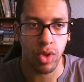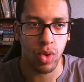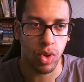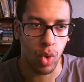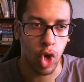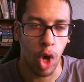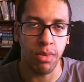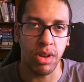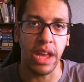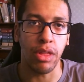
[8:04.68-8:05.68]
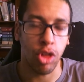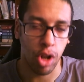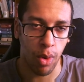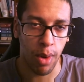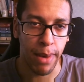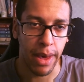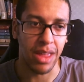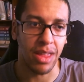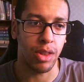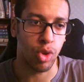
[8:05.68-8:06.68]
to accommodate the slower
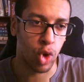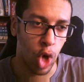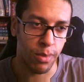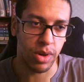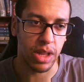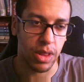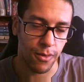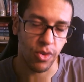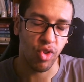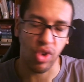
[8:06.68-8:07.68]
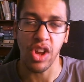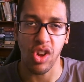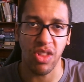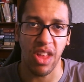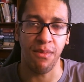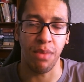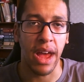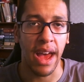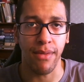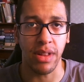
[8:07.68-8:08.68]
pace and to accommodate the frustrations that I've been
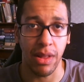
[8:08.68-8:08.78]
having.